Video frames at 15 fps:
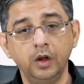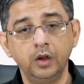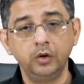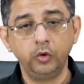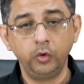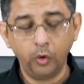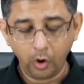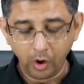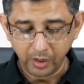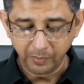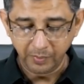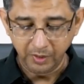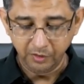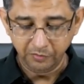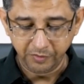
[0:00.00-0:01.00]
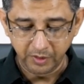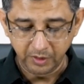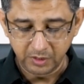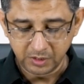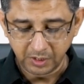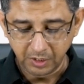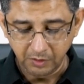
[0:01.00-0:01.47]
Norepinephrine
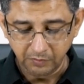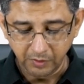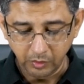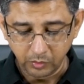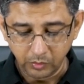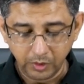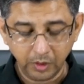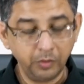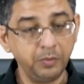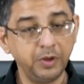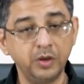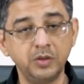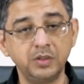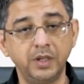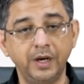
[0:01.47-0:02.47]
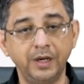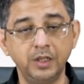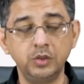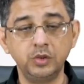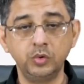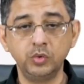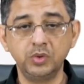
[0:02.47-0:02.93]
is anyway ruled out because that
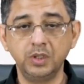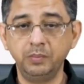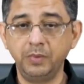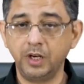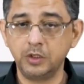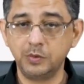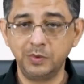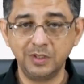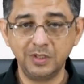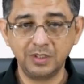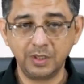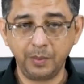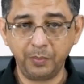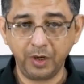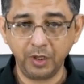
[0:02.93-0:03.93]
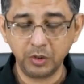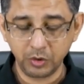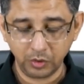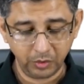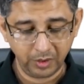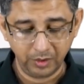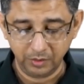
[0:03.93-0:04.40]
is used in management of septic
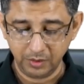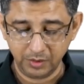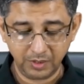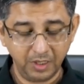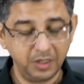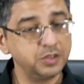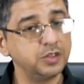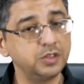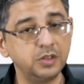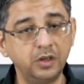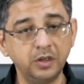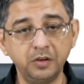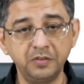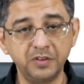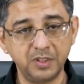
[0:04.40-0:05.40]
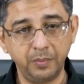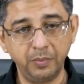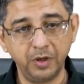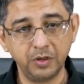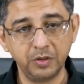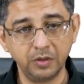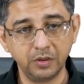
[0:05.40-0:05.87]
shock. In this case is not of a
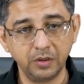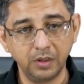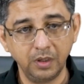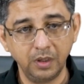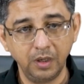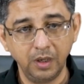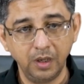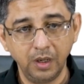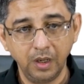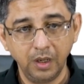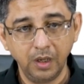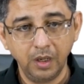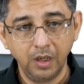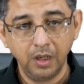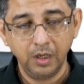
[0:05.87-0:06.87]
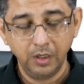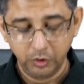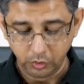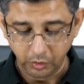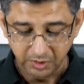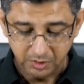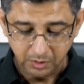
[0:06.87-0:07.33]
septic shock.
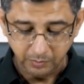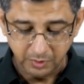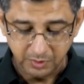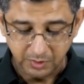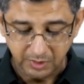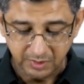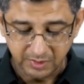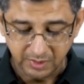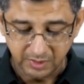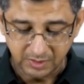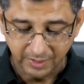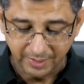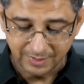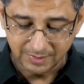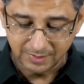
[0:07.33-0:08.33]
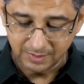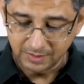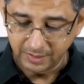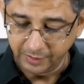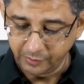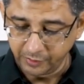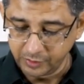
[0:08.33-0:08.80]
Choice number C says Lasix
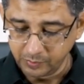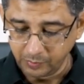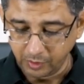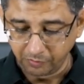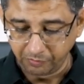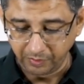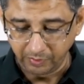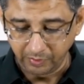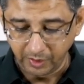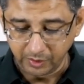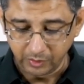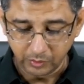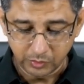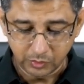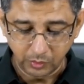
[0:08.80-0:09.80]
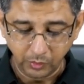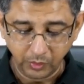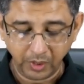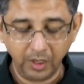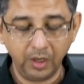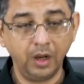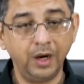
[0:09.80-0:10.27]
nitrates morphine. That looks
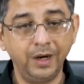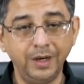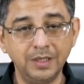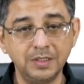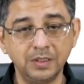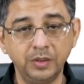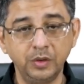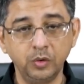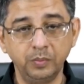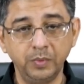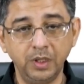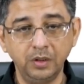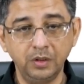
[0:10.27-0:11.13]
okay and decent to me.